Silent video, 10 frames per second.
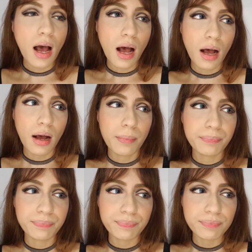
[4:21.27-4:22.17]

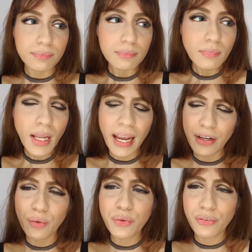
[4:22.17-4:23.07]
I
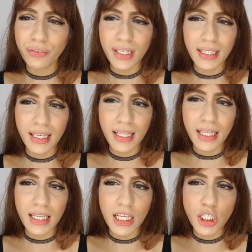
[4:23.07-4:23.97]
don't
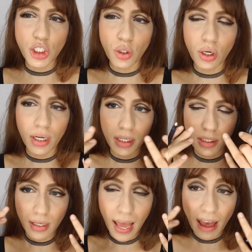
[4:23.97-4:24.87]
really enjoy
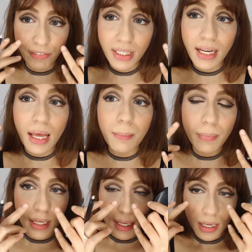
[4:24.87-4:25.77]
having
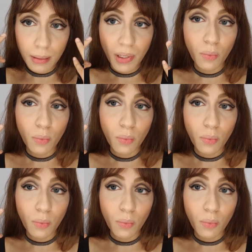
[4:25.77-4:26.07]
them in my